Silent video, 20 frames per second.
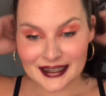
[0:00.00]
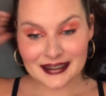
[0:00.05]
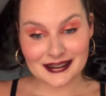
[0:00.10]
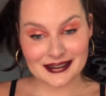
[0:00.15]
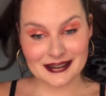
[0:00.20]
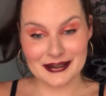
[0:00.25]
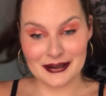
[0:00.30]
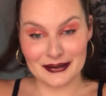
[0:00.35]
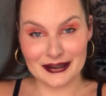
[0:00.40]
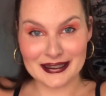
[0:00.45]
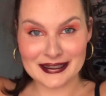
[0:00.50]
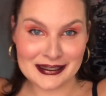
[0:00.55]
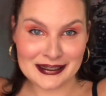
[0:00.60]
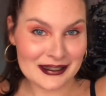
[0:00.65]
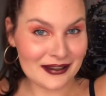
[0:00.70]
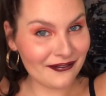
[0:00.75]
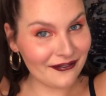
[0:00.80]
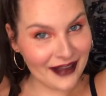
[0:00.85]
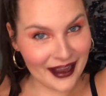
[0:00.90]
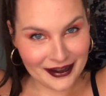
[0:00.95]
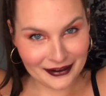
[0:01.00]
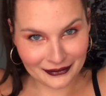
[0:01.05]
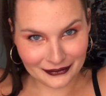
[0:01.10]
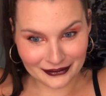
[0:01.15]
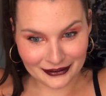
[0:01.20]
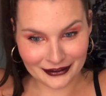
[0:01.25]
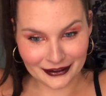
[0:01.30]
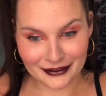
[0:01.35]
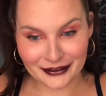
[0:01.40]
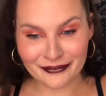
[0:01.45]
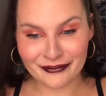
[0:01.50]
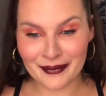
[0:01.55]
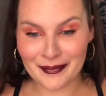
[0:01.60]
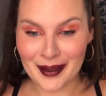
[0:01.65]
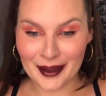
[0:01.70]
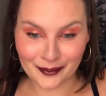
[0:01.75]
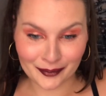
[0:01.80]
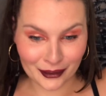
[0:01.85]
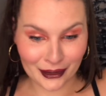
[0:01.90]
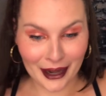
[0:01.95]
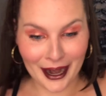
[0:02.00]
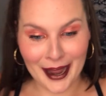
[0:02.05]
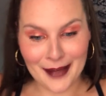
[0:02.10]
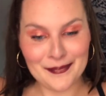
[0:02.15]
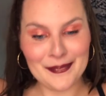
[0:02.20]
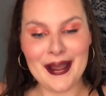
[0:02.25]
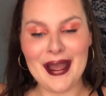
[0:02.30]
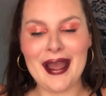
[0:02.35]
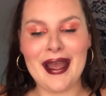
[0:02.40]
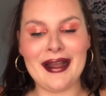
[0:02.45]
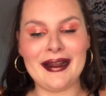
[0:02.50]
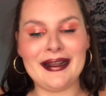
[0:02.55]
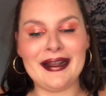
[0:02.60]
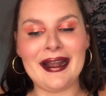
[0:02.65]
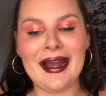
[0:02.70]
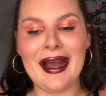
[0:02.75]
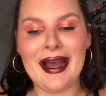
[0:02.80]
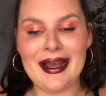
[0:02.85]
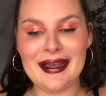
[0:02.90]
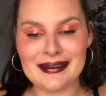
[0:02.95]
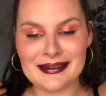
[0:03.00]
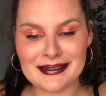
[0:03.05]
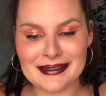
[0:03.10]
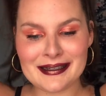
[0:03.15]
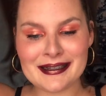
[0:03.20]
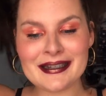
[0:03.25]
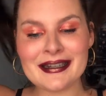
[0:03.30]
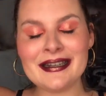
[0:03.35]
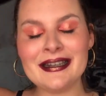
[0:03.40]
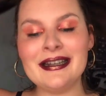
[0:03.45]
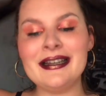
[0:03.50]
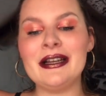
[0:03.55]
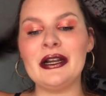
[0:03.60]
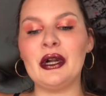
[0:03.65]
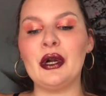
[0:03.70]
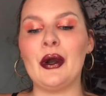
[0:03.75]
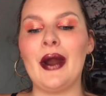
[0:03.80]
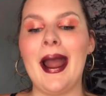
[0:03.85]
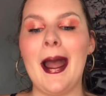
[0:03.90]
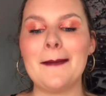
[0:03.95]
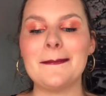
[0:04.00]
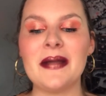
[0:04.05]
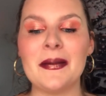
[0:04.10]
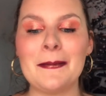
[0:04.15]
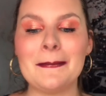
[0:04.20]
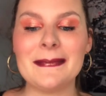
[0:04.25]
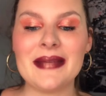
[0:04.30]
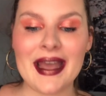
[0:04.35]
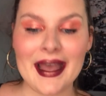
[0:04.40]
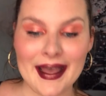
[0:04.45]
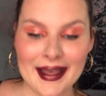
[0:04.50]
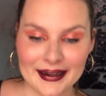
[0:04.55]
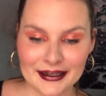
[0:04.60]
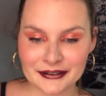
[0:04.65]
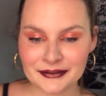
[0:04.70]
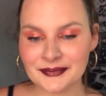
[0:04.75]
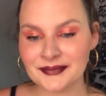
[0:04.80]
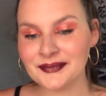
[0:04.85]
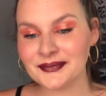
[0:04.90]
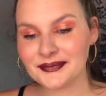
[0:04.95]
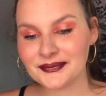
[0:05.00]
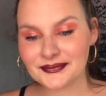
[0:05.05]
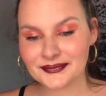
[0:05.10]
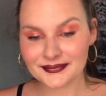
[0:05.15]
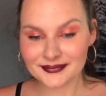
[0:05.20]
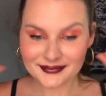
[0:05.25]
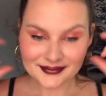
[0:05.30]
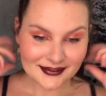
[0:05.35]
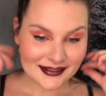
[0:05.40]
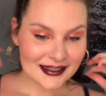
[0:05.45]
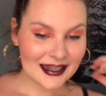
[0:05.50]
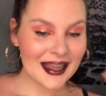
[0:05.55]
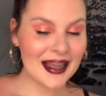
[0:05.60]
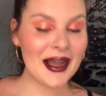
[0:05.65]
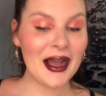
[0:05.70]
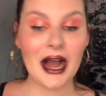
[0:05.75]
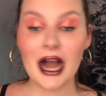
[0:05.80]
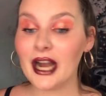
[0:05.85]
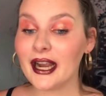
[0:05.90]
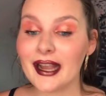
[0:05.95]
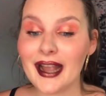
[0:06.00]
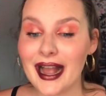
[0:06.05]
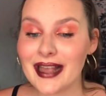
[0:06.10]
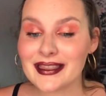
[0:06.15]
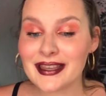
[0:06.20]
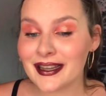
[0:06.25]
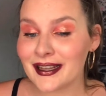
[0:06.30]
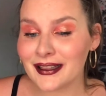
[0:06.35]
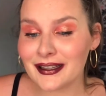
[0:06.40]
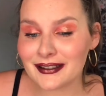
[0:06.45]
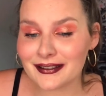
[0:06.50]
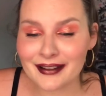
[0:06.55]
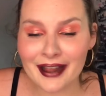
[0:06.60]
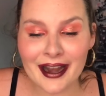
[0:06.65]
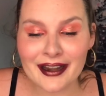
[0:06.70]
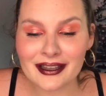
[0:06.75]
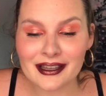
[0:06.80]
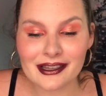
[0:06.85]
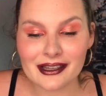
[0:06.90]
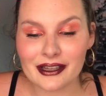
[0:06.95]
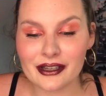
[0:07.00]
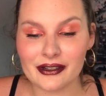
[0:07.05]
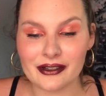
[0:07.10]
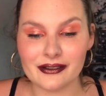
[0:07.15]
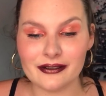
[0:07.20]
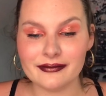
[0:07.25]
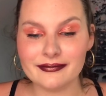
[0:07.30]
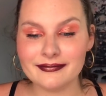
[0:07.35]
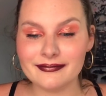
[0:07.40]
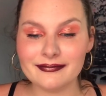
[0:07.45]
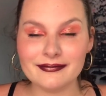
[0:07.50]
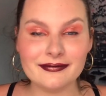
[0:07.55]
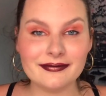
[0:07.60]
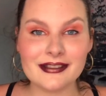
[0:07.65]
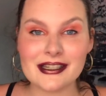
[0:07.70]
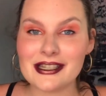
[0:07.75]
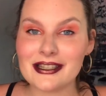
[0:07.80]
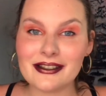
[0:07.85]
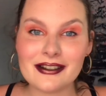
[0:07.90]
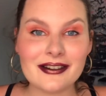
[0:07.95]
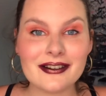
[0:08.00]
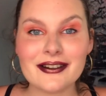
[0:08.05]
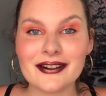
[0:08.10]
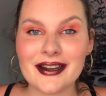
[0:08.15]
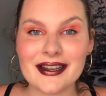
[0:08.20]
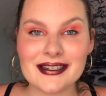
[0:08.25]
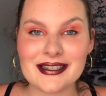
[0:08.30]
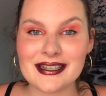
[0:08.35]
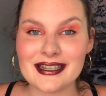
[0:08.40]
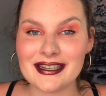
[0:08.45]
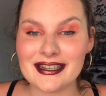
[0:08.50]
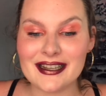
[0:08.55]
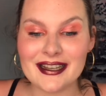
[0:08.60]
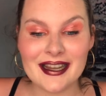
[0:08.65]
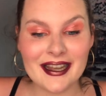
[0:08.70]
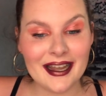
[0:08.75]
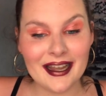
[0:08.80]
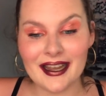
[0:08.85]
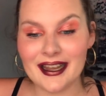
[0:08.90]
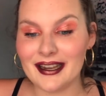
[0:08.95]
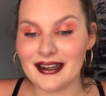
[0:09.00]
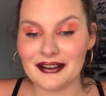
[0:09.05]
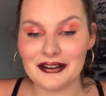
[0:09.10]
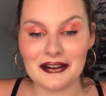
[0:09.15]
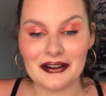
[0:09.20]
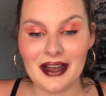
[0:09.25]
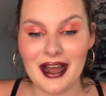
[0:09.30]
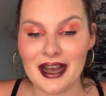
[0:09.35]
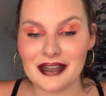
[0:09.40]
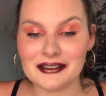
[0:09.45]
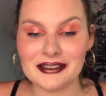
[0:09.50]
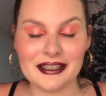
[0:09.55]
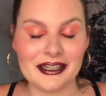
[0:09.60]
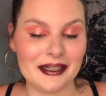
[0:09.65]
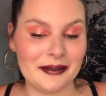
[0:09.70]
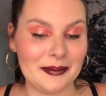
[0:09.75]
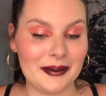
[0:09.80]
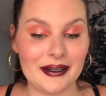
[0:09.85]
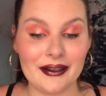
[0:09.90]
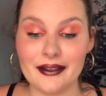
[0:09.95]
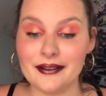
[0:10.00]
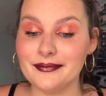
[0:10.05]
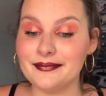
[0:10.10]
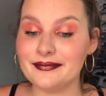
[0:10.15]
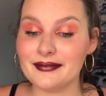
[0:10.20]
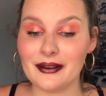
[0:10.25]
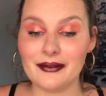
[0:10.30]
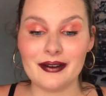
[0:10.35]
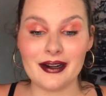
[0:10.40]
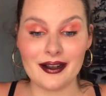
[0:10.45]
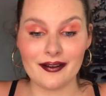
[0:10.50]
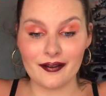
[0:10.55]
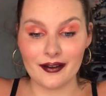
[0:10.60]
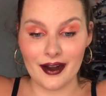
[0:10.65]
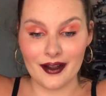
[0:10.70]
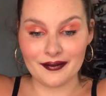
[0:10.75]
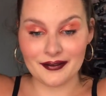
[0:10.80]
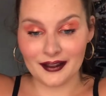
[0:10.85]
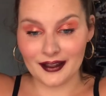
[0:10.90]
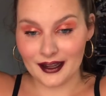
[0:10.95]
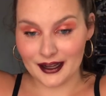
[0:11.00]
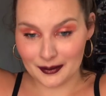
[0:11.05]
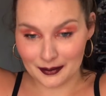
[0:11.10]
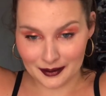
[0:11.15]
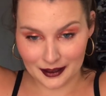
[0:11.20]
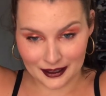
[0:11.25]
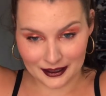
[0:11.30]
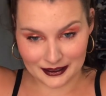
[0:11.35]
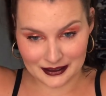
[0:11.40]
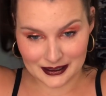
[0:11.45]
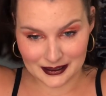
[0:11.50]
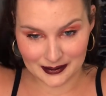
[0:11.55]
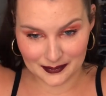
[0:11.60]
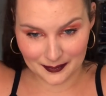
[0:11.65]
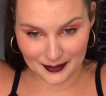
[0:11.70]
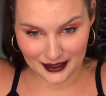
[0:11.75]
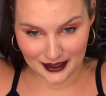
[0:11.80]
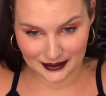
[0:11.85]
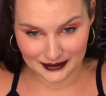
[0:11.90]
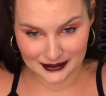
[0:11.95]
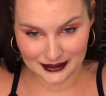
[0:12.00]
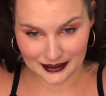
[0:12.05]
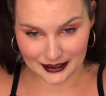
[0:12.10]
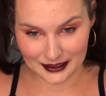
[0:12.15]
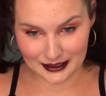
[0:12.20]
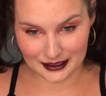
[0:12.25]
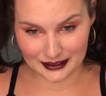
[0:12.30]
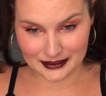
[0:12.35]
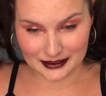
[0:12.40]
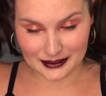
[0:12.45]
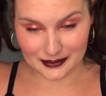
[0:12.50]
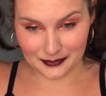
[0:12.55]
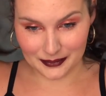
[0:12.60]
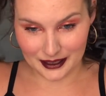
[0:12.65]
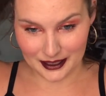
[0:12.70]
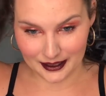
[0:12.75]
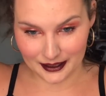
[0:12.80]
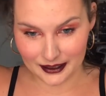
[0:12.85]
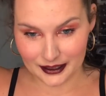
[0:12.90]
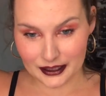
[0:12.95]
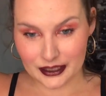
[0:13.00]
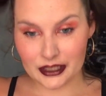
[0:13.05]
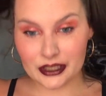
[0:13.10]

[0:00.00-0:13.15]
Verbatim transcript: So this is the final look for my grab bag, guys. Grab bag. Okay, I think it looks kind of cute. It's a little crazy and a little out there, but whatever. I feel like I belong in space. Like I need some like